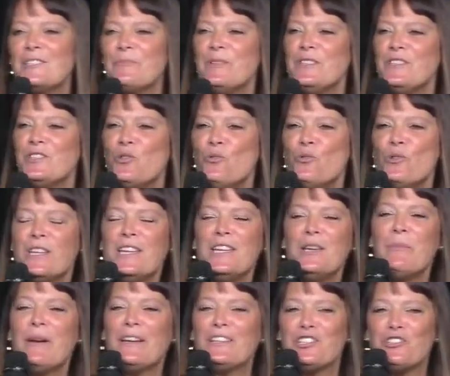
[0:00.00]
been talking
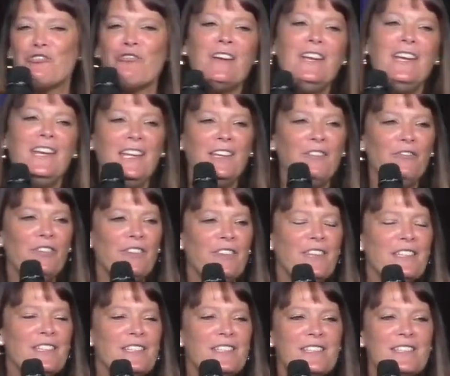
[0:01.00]
about training for
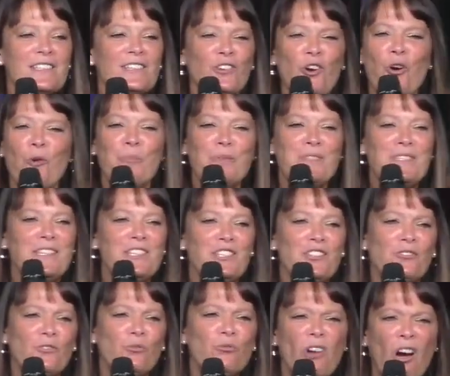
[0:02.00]
this
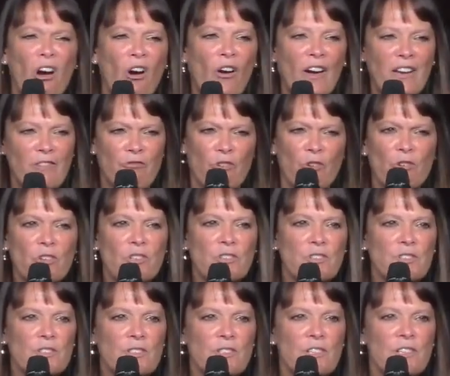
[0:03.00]
competition called
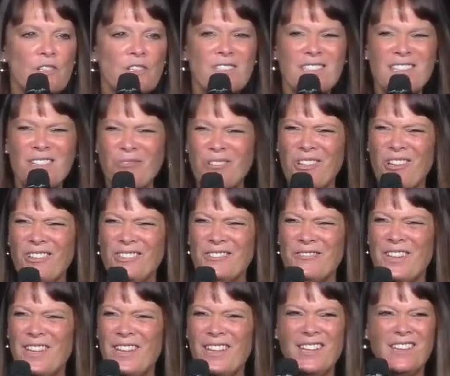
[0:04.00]
Hyrox. Has anyone heard of
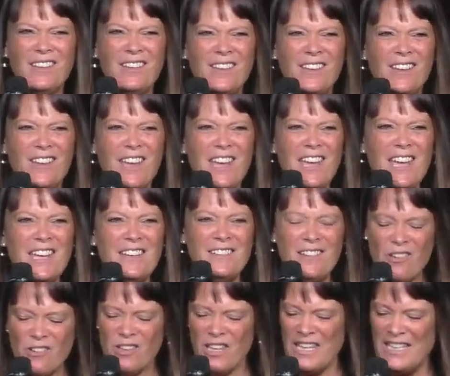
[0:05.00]
it?
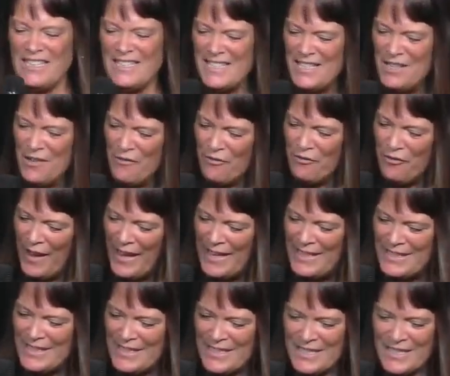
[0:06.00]
No, it's an
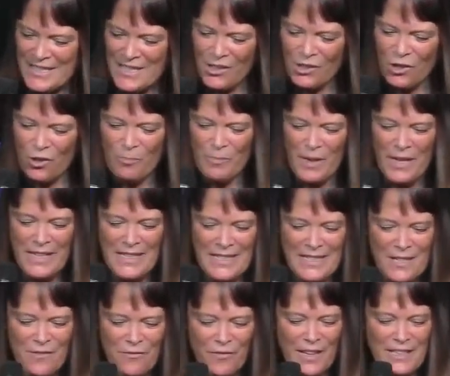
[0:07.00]
event, it's
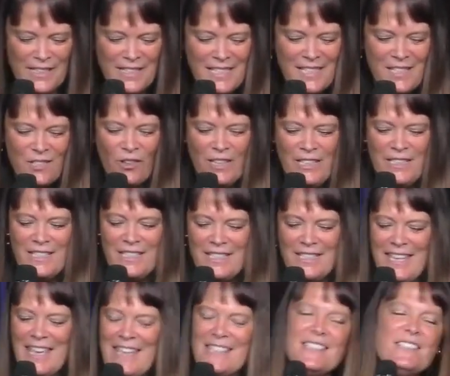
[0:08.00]
an event designed to
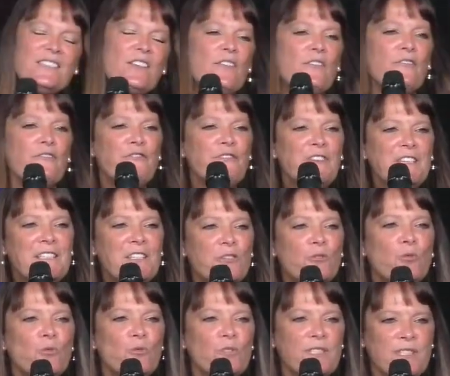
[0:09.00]
test the
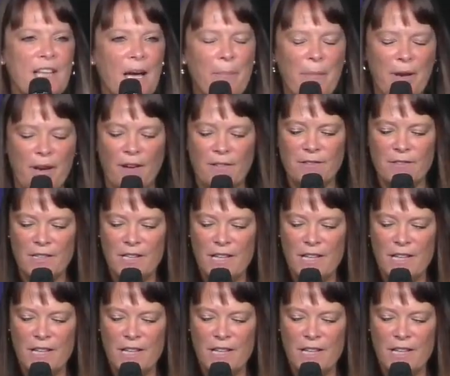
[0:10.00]
physical stamina